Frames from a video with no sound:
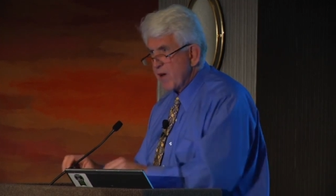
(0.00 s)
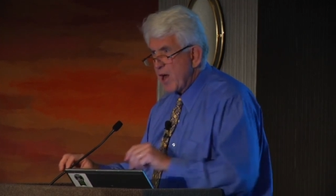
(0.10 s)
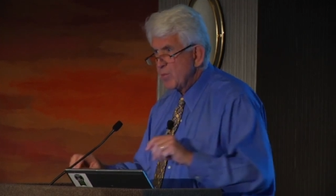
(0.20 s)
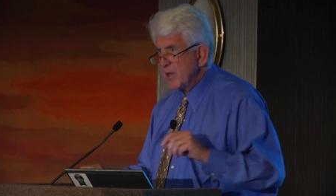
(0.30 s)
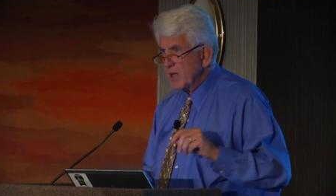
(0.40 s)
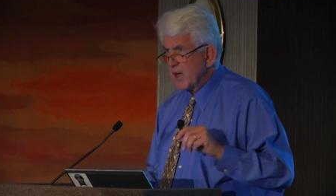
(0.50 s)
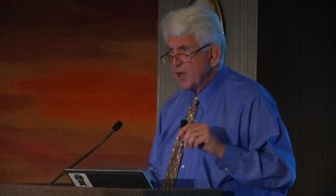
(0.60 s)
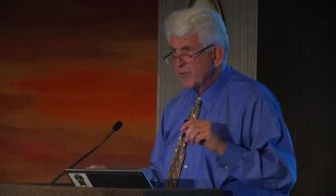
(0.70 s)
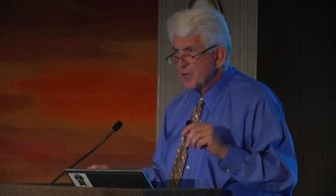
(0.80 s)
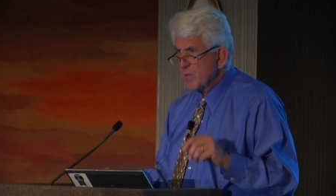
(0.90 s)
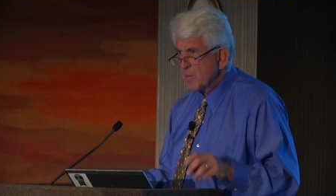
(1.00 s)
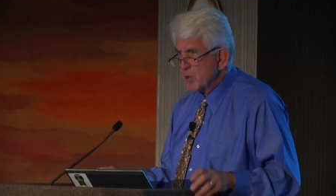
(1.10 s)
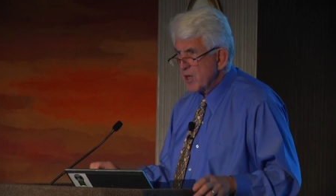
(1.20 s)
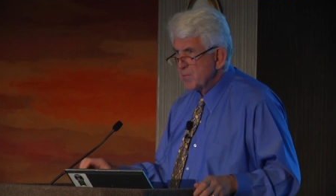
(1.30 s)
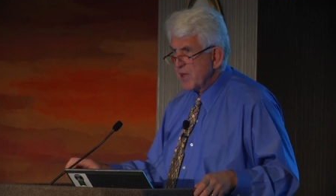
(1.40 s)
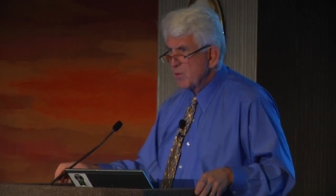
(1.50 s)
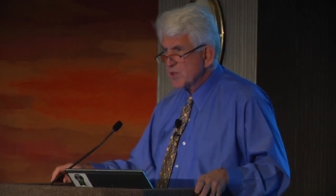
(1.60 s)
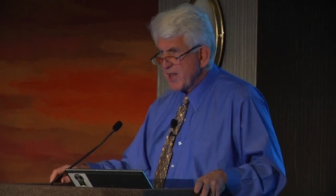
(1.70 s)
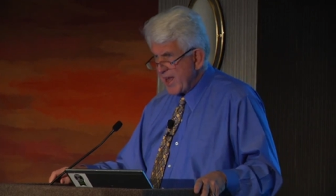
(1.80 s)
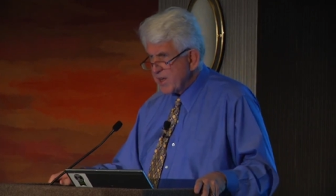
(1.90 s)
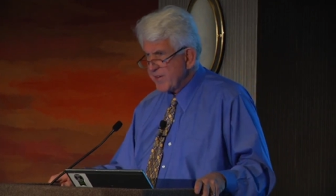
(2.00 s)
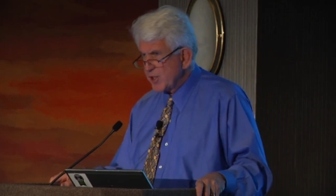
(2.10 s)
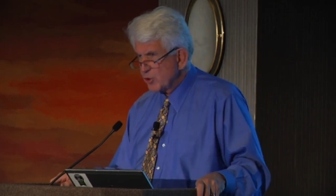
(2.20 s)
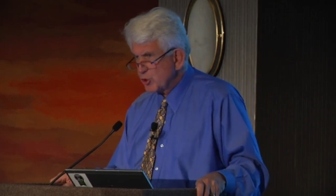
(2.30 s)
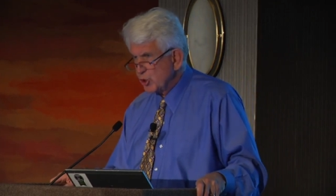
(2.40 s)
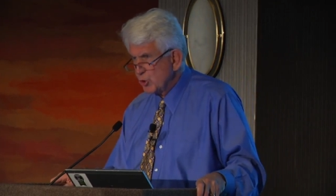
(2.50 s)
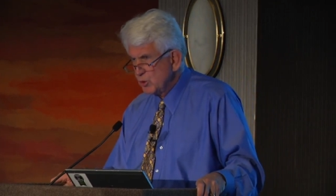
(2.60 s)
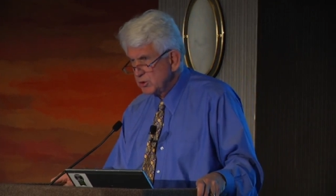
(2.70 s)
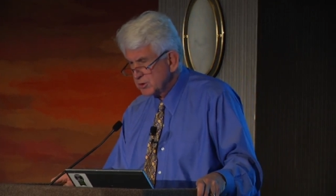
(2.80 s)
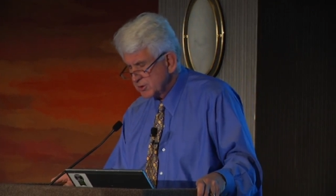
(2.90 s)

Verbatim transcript: Graube, I don't know if you remember him, but he was the head of 802.